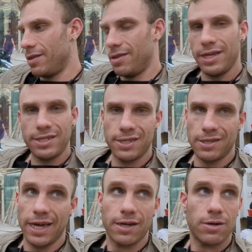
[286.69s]
This is
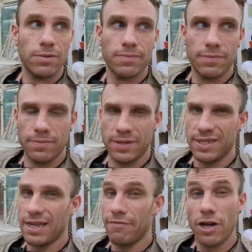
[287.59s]
like
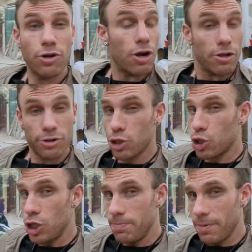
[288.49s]
$700
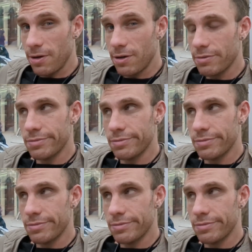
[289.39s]
cheaper